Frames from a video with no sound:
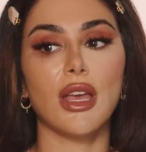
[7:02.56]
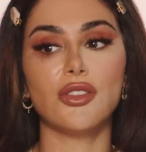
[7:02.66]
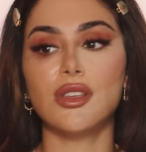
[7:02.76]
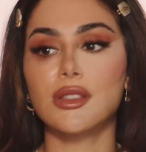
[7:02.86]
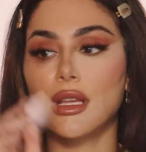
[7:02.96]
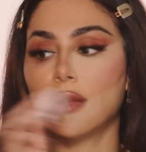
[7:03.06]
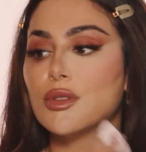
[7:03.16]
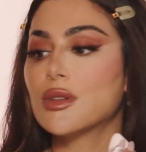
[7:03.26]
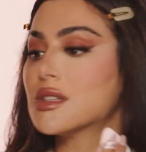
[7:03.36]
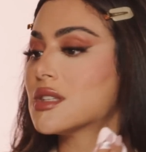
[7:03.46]
edges, and I'm
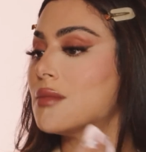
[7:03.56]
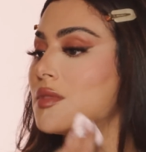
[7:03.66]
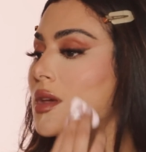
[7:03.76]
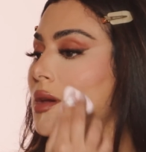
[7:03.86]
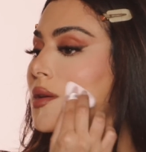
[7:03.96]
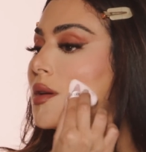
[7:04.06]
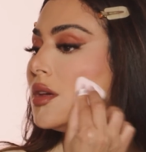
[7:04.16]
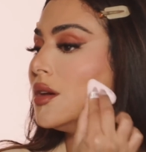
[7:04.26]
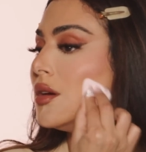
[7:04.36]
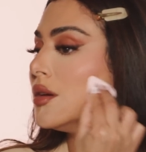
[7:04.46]
doing the same thing
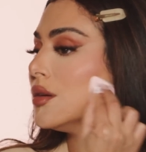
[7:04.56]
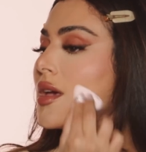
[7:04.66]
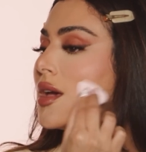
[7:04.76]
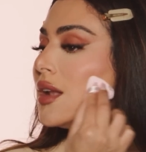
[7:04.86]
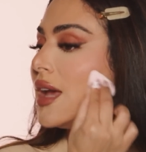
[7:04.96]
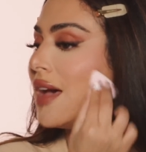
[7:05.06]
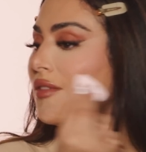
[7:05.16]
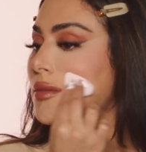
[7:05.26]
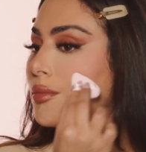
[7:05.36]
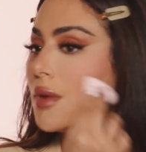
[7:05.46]
here. And I
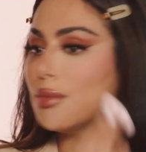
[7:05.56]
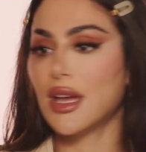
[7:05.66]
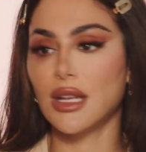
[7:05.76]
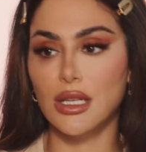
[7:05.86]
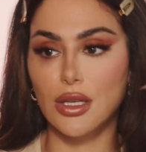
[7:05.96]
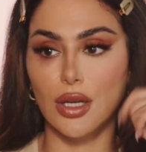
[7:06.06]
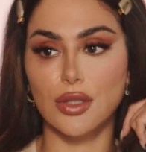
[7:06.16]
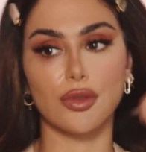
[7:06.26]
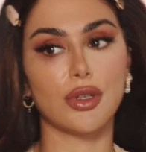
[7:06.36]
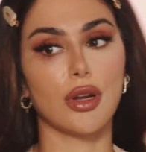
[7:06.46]
haven't applied any
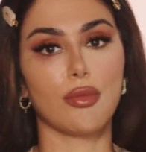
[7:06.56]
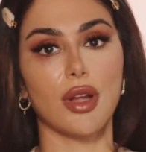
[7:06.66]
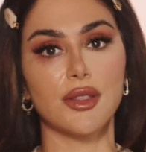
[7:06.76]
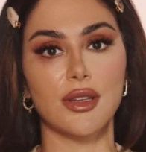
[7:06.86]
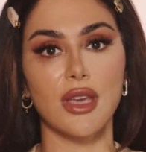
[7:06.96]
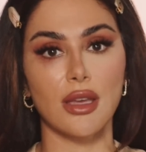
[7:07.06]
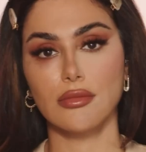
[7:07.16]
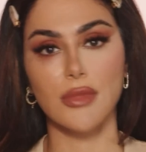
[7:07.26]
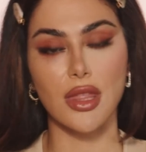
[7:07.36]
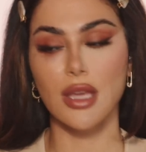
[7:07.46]
contour or bronzer yet.
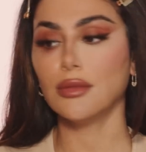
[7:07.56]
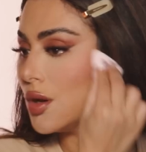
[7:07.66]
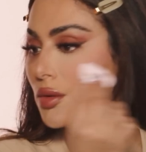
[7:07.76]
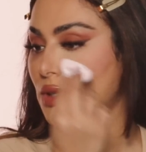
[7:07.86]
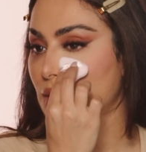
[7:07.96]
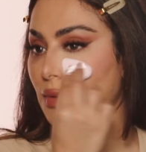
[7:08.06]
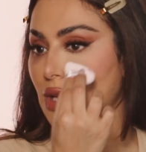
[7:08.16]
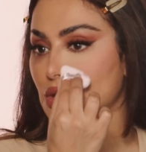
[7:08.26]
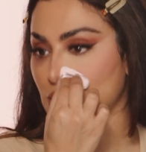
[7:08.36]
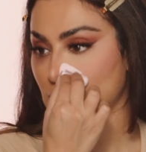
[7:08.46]
Nothing. Only the
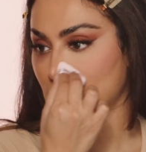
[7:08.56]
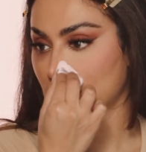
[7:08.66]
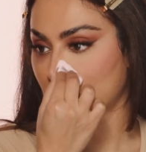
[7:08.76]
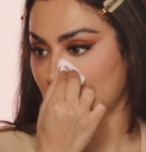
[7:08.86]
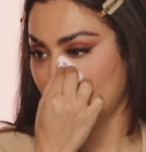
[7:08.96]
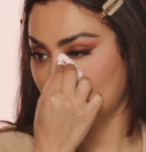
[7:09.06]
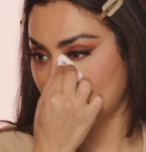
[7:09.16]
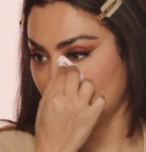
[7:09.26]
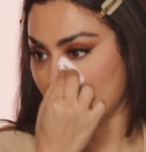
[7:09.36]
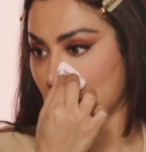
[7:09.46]
blush. And
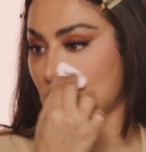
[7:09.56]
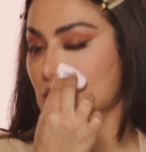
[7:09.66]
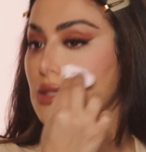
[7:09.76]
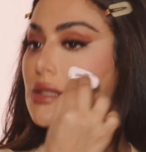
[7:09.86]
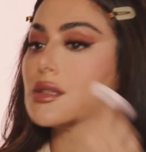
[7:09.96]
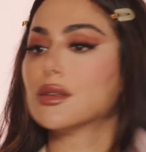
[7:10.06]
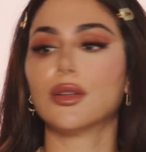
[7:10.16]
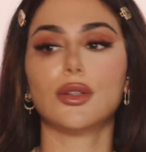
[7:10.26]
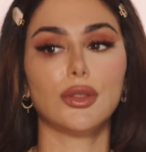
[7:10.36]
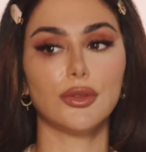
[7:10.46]
just look at this.
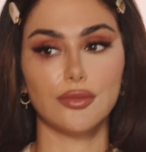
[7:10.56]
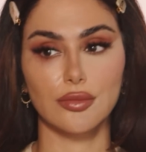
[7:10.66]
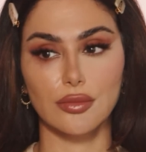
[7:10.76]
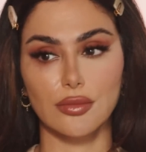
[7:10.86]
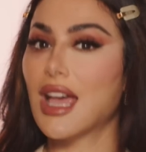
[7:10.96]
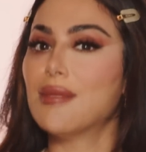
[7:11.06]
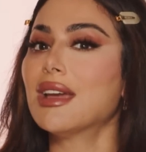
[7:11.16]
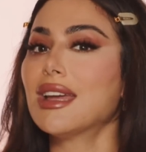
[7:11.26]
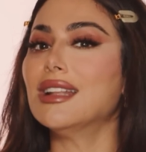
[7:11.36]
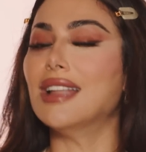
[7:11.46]
I'm
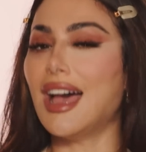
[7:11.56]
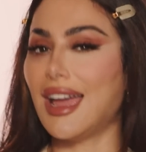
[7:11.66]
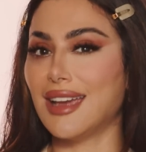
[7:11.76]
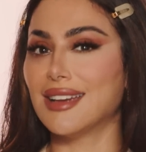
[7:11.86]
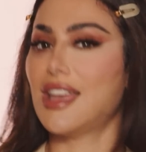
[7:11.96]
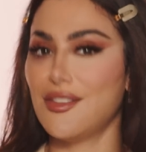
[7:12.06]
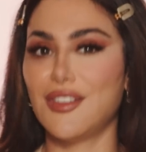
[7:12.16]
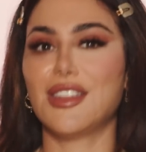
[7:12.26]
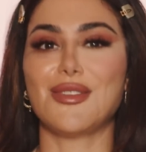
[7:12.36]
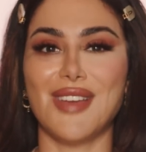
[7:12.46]
not gonna lie, I'm
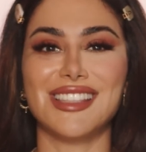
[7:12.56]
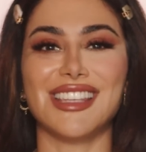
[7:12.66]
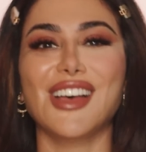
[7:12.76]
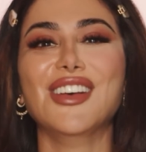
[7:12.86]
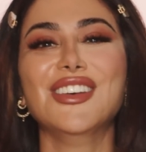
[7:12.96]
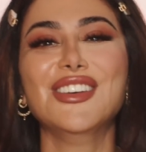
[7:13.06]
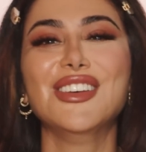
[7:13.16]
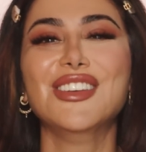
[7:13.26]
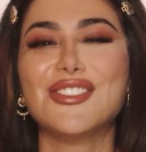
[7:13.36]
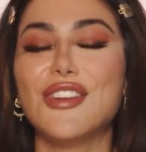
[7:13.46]
feeling myself
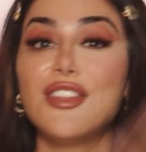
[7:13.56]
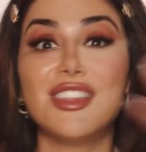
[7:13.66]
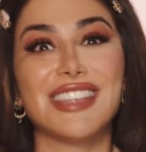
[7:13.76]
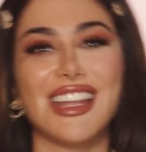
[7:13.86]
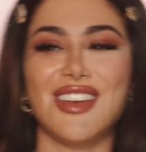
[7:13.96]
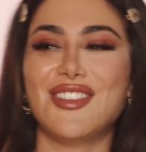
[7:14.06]
on this side of my